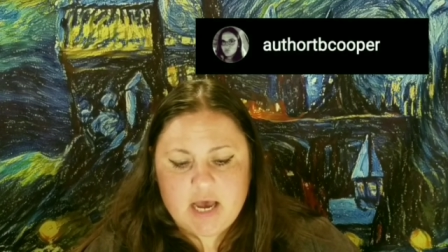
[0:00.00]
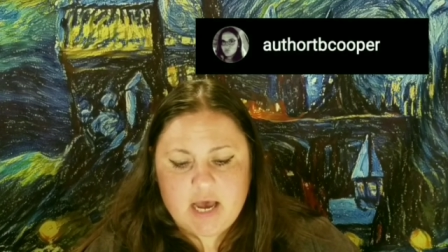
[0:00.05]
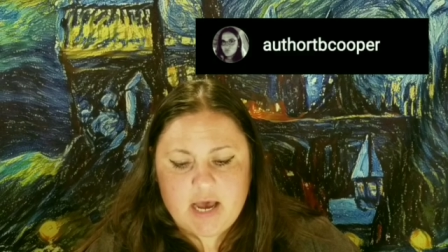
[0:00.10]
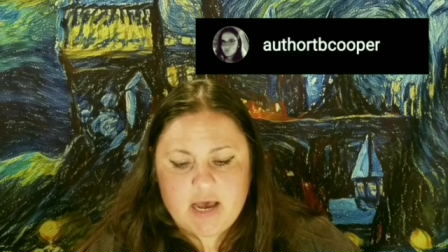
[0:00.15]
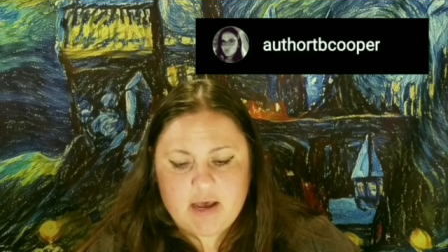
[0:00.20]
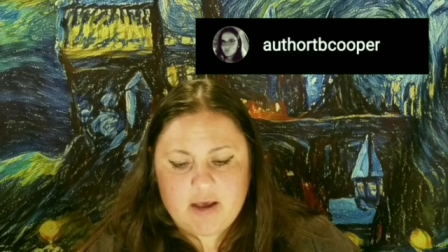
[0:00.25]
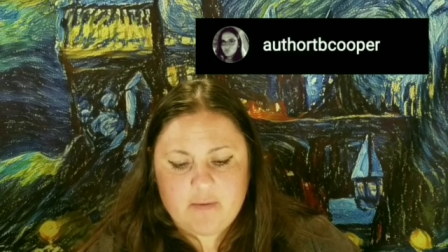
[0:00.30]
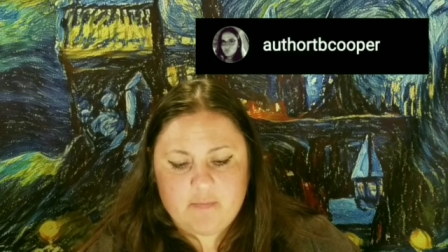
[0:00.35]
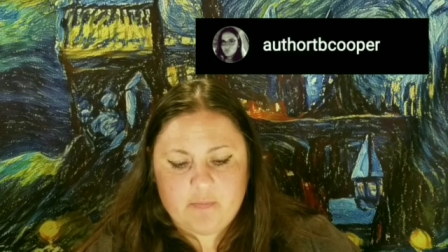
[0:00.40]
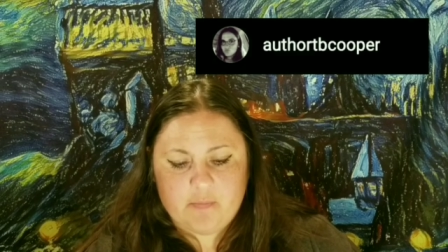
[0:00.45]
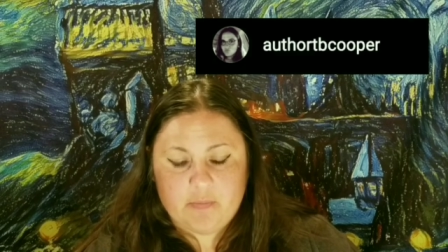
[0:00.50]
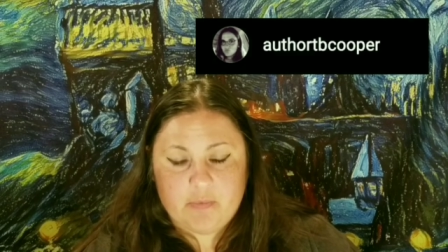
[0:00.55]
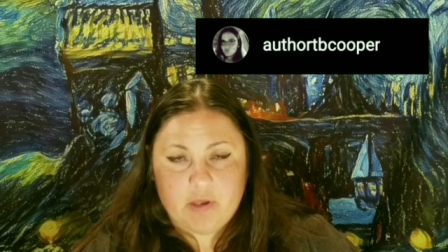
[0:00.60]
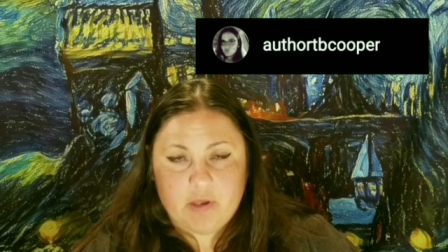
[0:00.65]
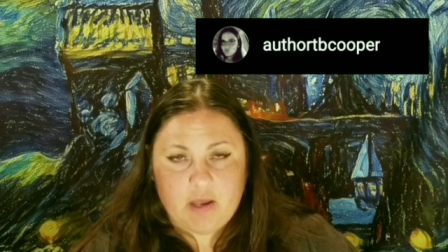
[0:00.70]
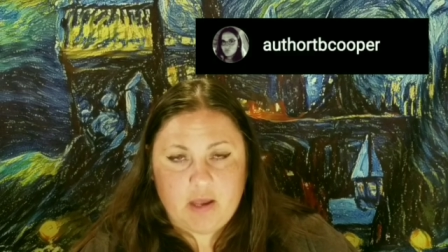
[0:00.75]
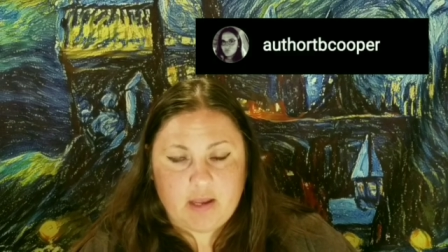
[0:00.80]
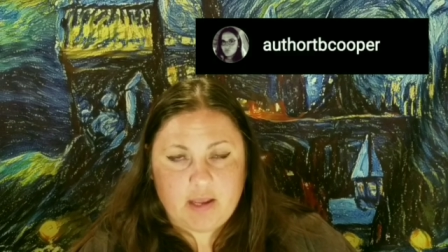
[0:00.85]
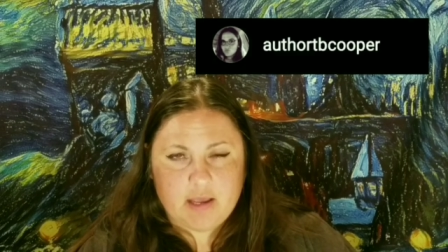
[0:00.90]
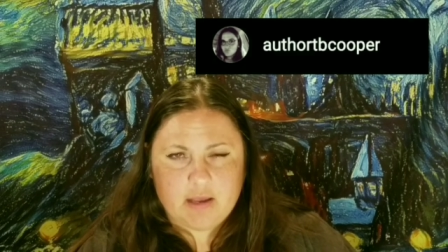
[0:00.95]
Um,
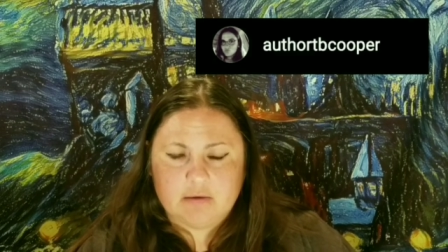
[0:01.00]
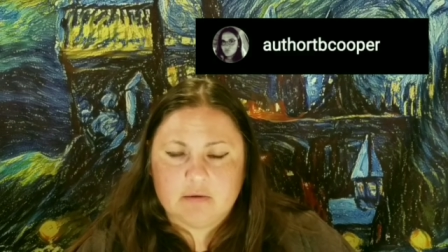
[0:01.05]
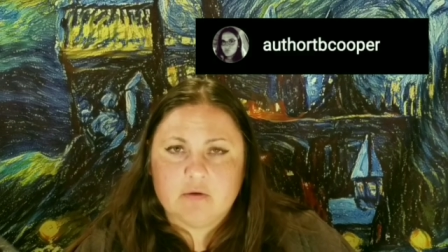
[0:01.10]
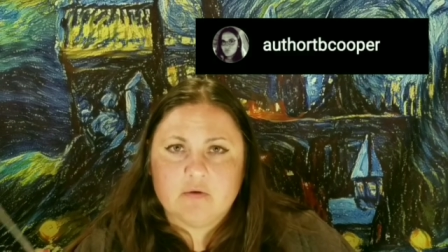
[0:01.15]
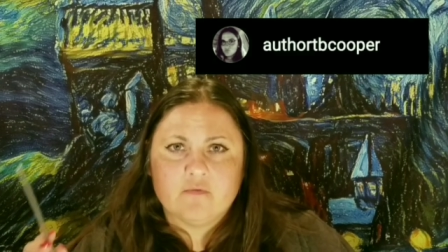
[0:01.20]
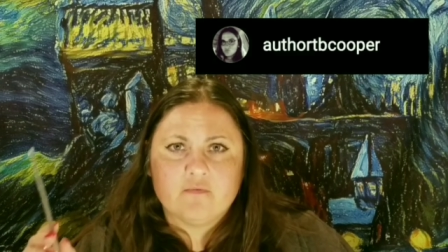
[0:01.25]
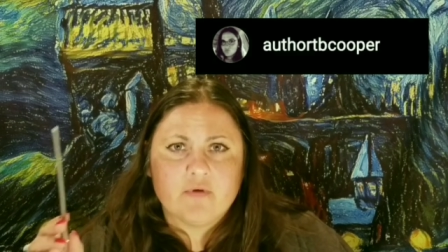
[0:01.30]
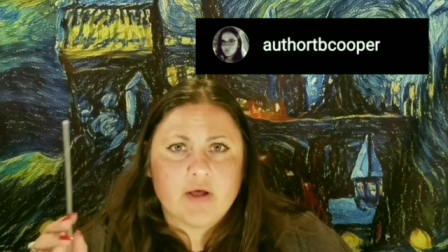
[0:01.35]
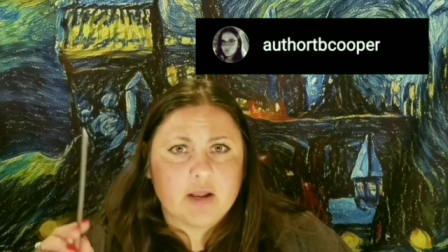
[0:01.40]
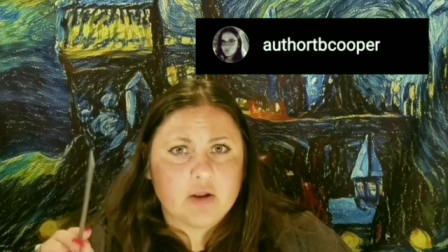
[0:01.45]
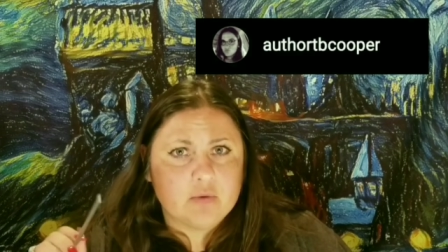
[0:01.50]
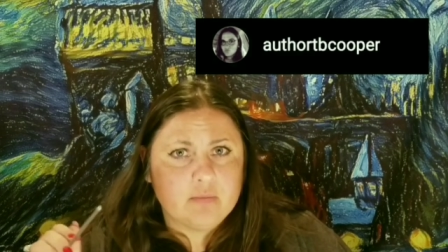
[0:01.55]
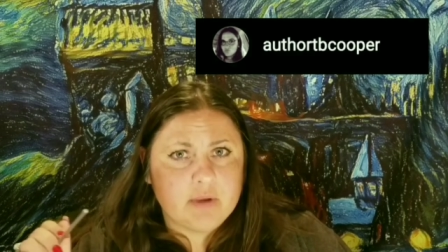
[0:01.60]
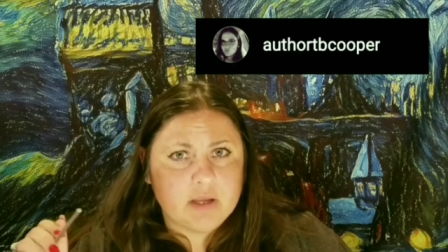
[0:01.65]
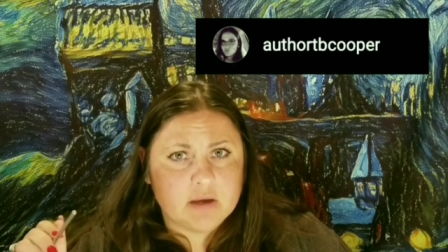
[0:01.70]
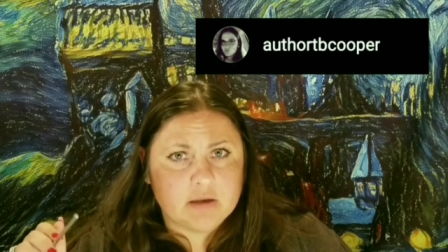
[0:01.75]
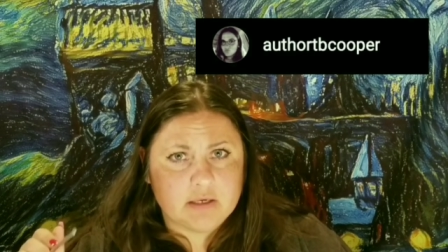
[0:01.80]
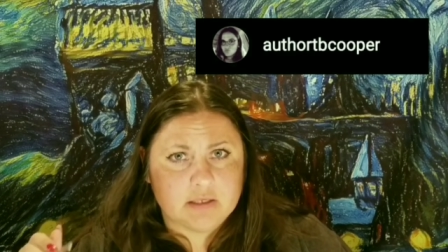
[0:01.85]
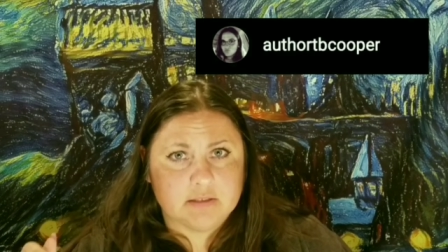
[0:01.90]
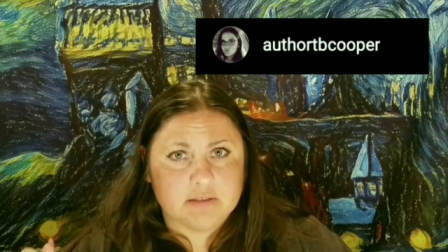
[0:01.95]
again, follow me
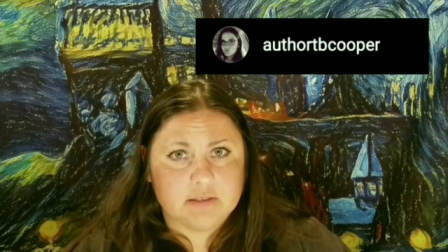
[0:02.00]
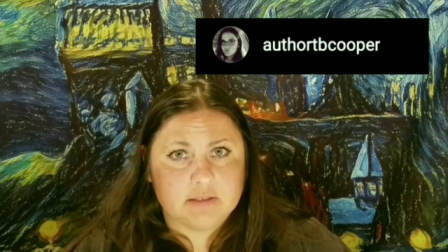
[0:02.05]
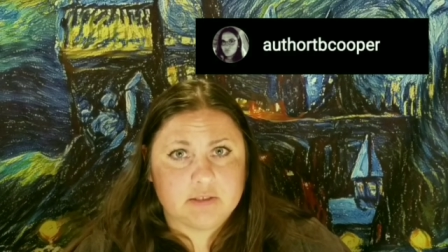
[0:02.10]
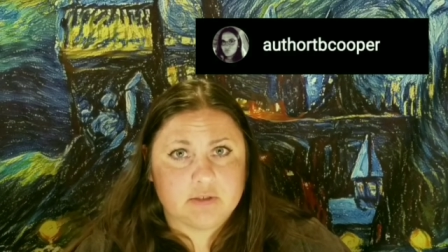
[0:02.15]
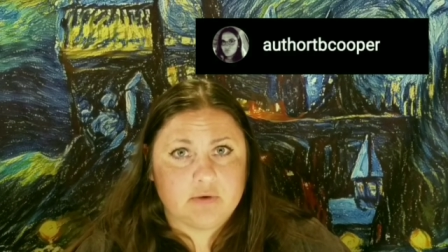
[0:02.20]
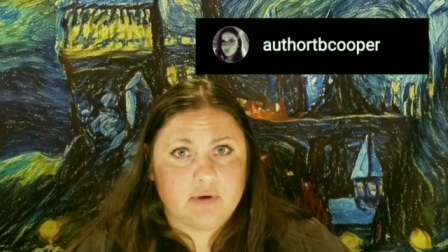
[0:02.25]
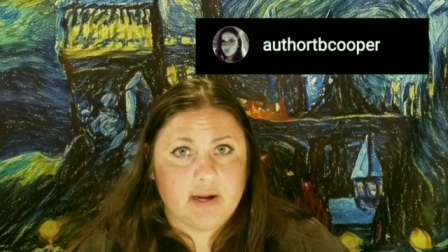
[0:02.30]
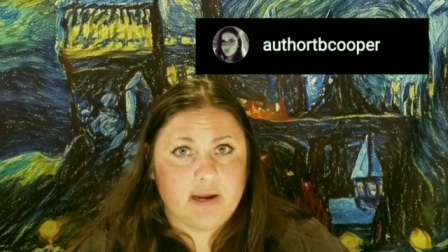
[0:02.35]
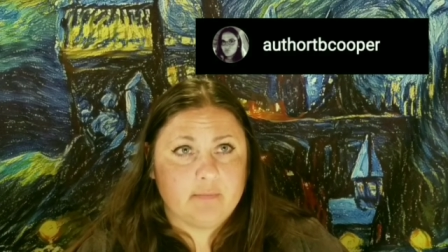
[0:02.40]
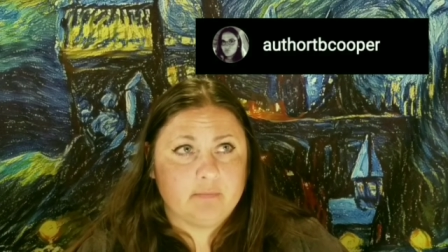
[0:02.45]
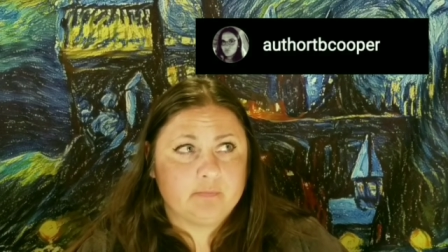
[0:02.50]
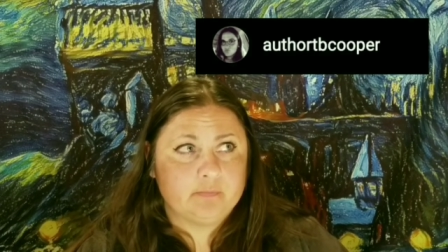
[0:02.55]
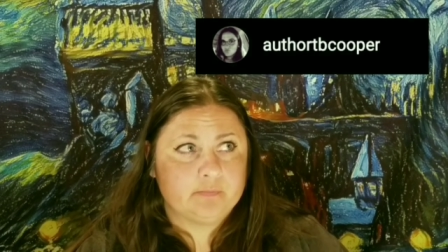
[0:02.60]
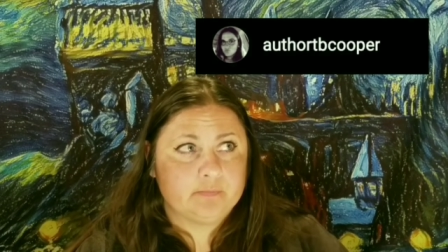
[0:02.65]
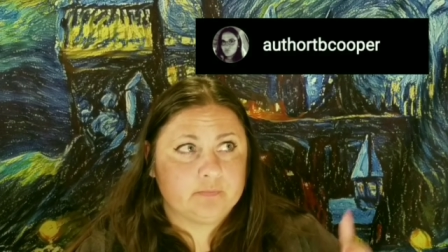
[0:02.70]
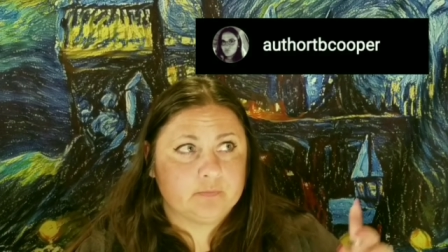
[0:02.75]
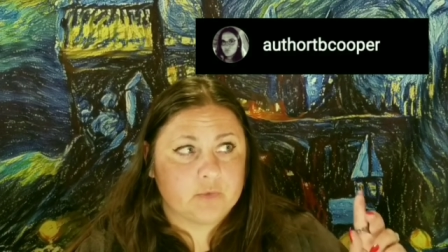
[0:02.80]
on Instagram.